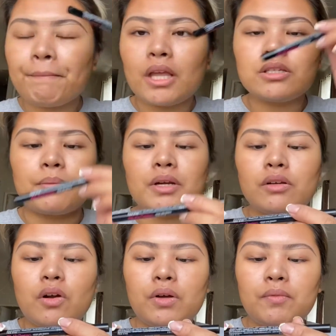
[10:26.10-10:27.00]
So I'm gonna
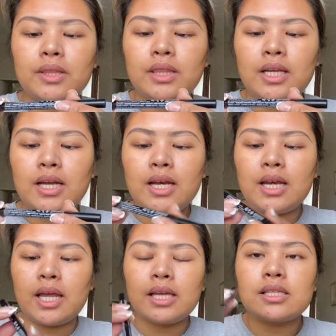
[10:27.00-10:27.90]
go in with the
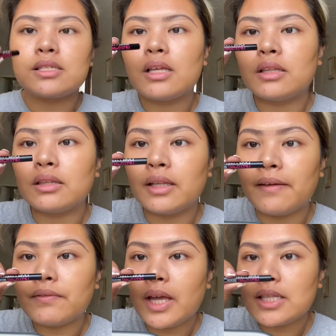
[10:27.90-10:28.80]
NYX
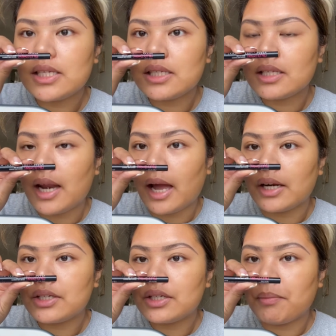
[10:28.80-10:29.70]
Lift and
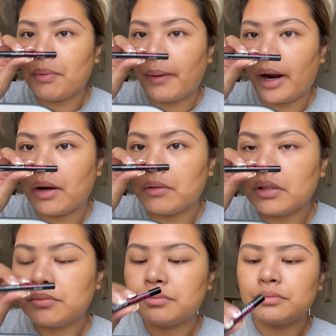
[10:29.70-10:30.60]
Snatch Brow.
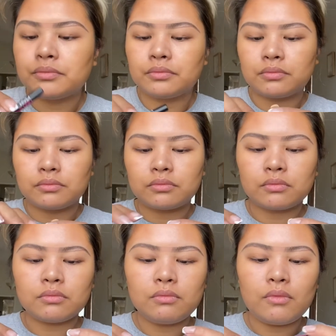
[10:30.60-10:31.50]

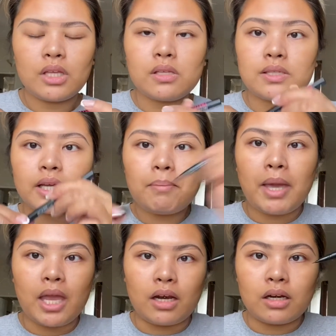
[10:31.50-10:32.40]
So it's like a
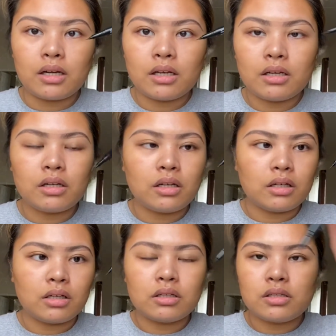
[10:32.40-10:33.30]
pen.
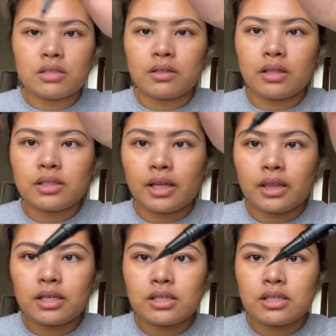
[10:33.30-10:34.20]
So it looks like
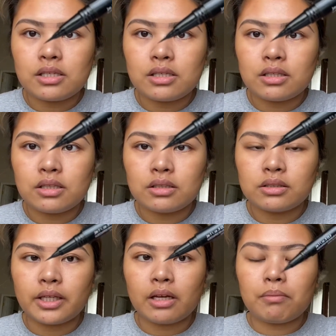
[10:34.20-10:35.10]
this. It's
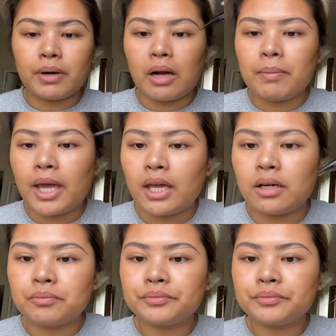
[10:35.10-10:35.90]
like a brow pen.